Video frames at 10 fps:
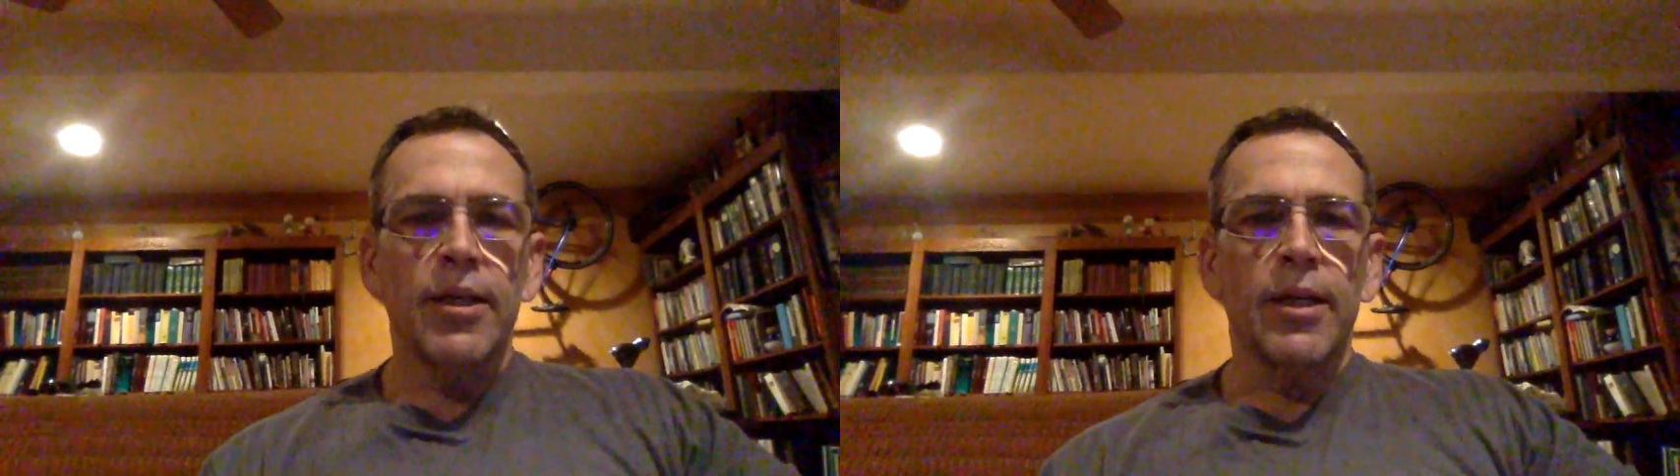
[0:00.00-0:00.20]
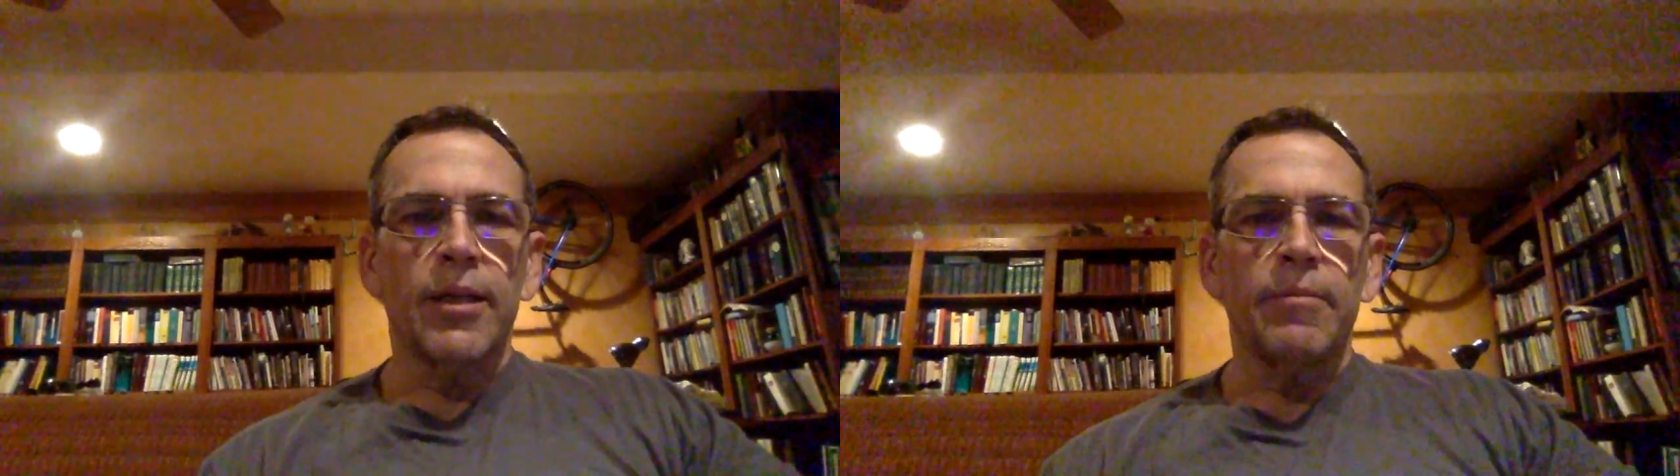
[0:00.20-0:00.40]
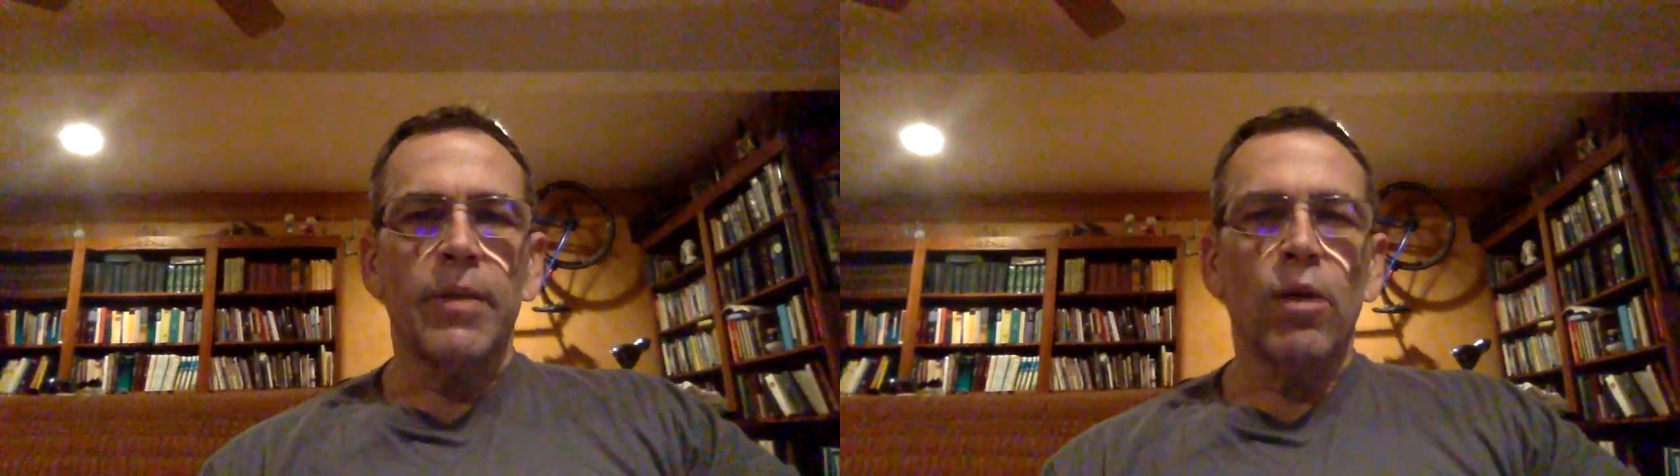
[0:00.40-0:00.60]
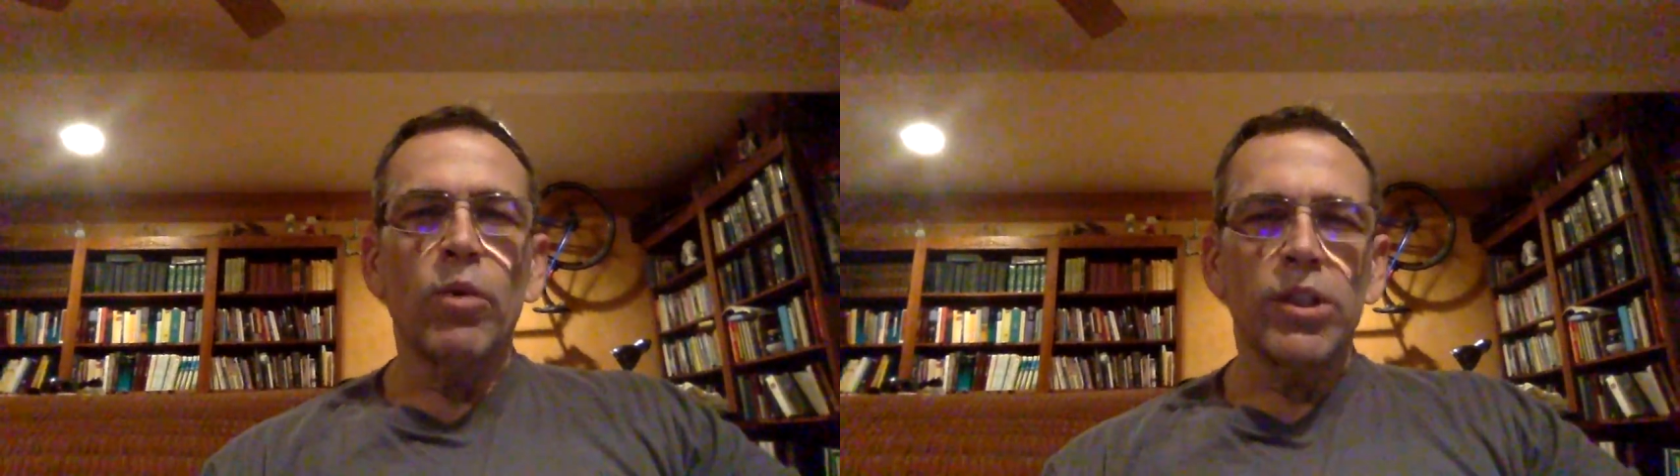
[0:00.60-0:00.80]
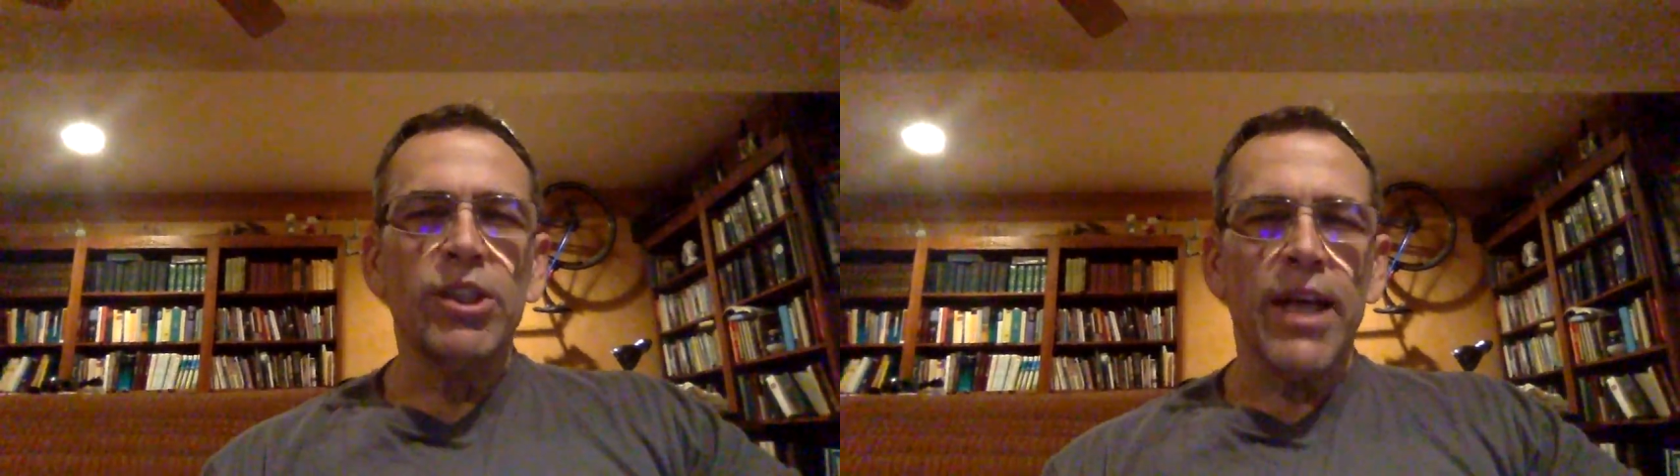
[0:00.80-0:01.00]
And I
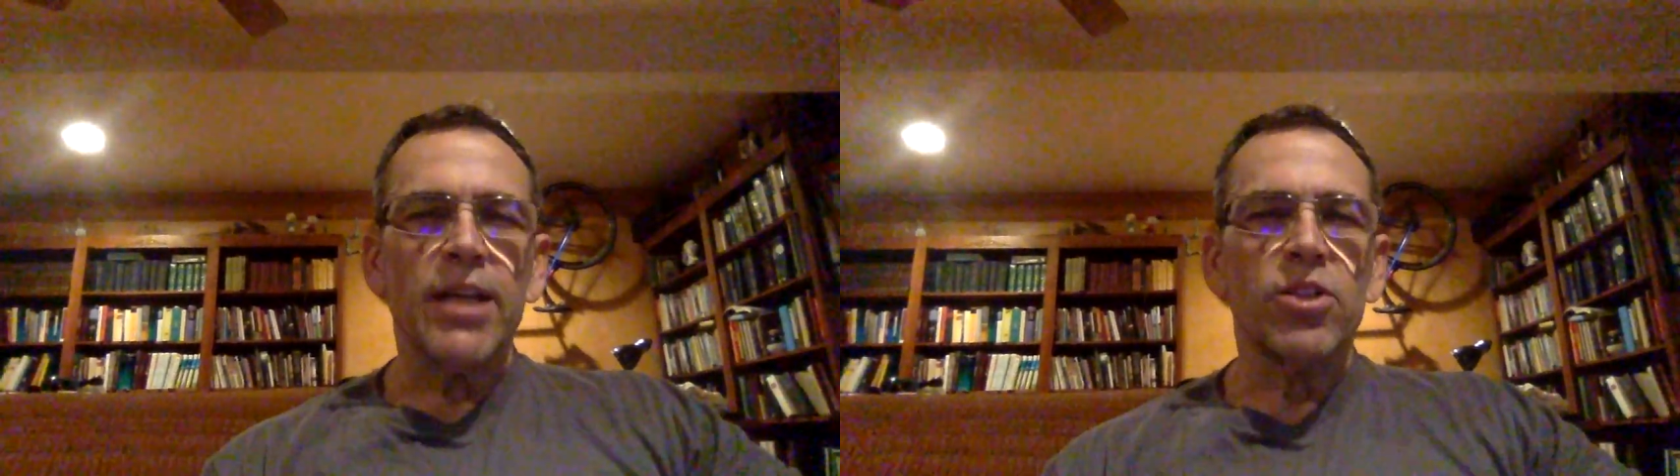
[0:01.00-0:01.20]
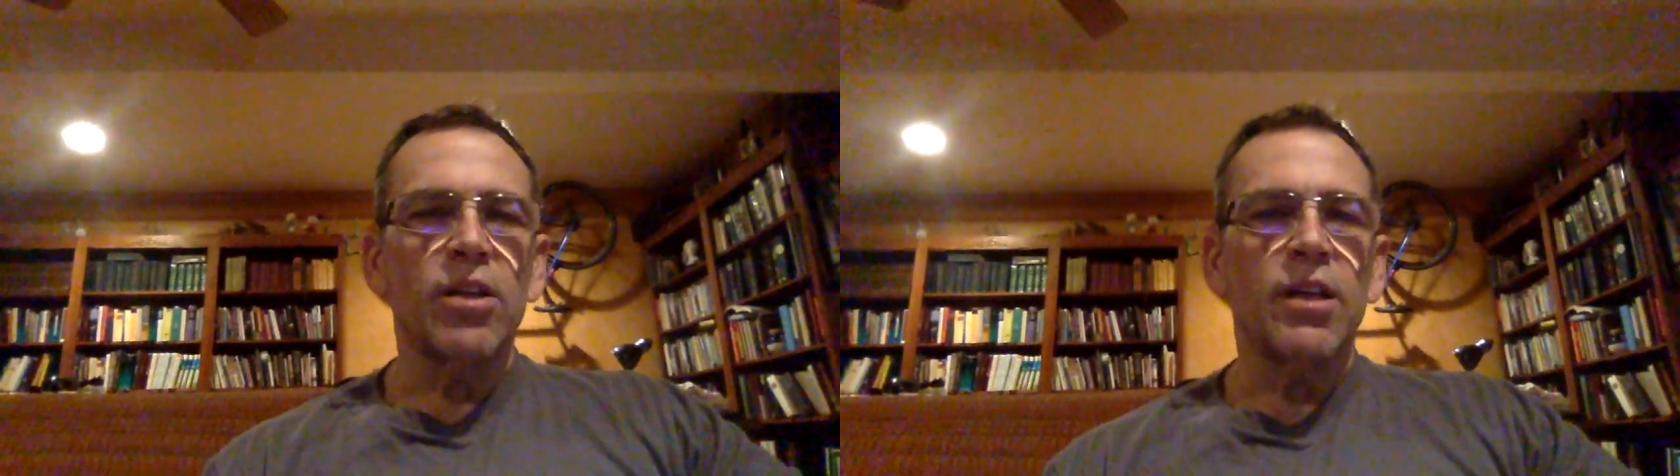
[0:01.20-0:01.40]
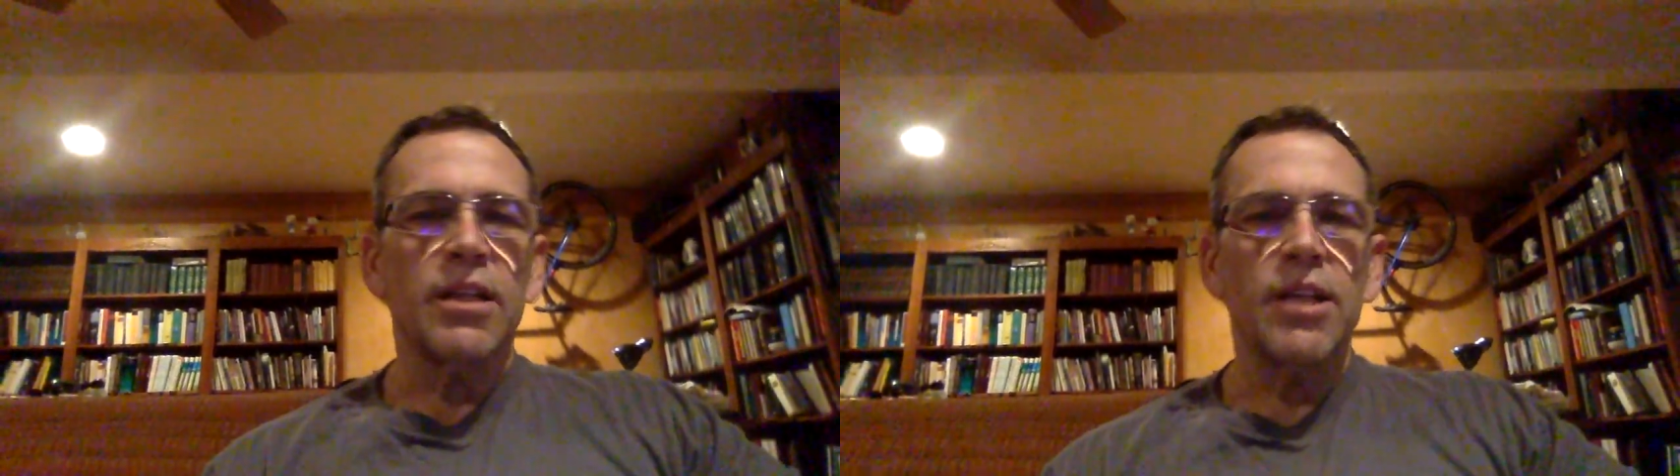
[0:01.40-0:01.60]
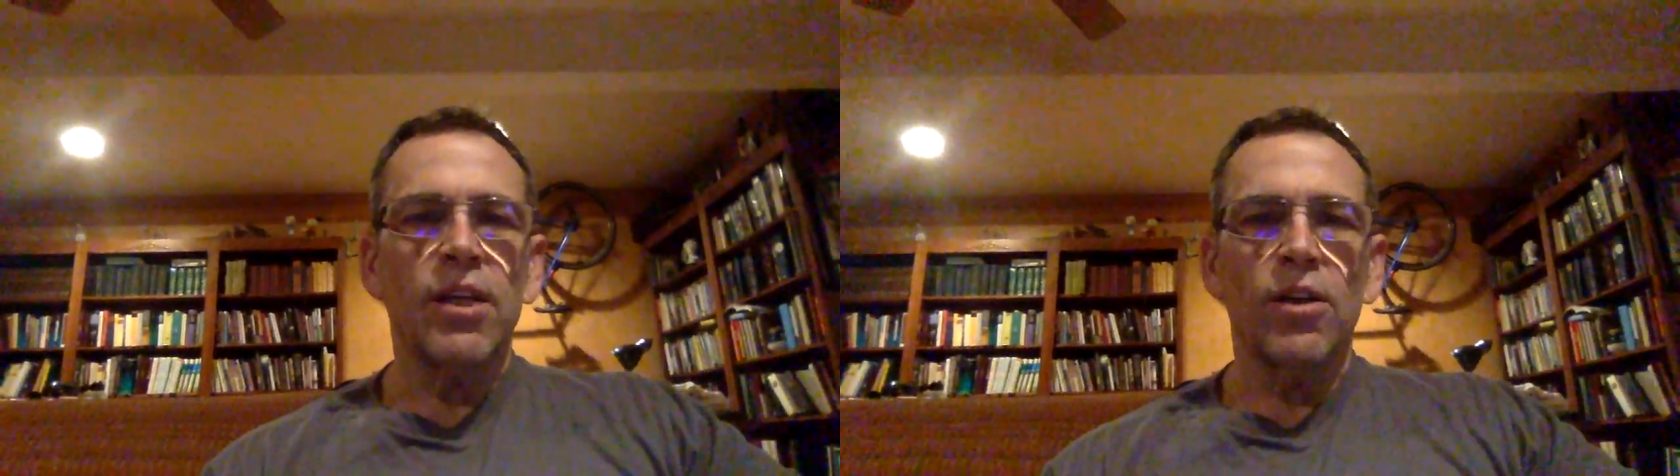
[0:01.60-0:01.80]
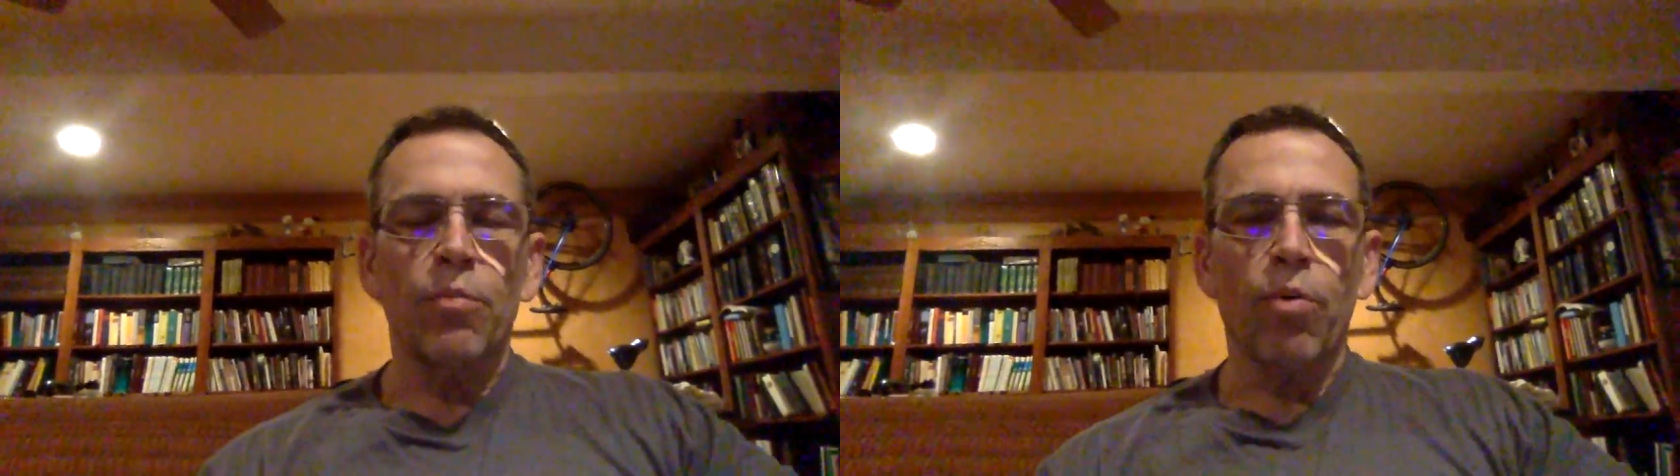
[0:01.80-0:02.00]
want to just ask you to continue to